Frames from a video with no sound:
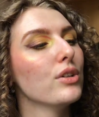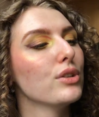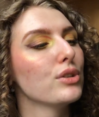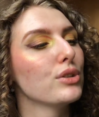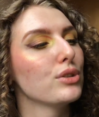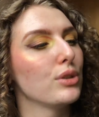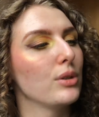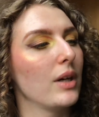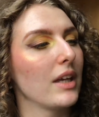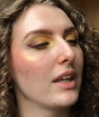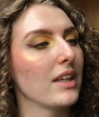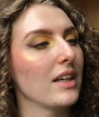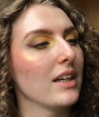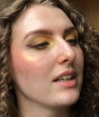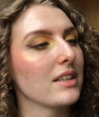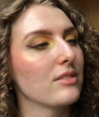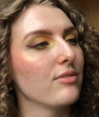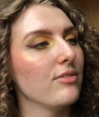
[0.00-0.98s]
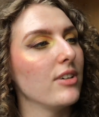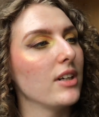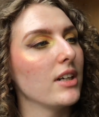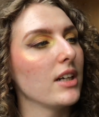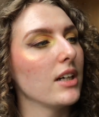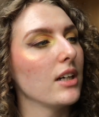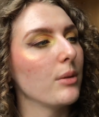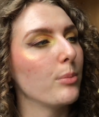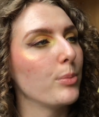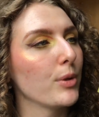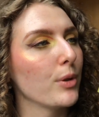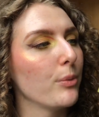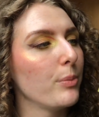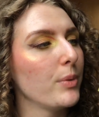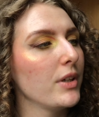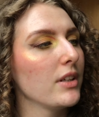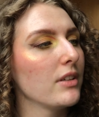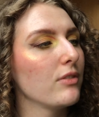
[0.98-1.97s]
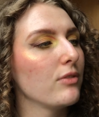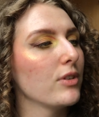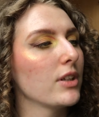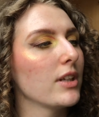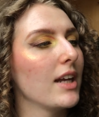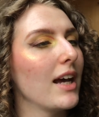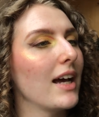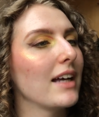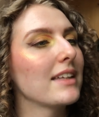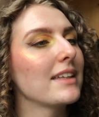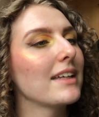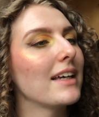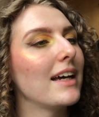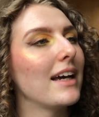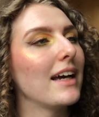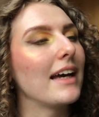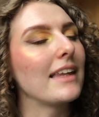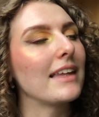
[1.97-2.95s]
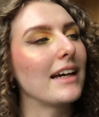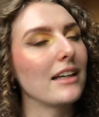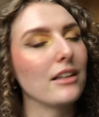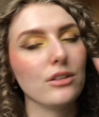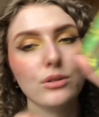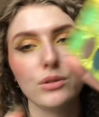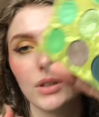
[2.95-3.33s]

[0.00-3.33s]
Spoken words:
So I think it's very appropriate for that, and I do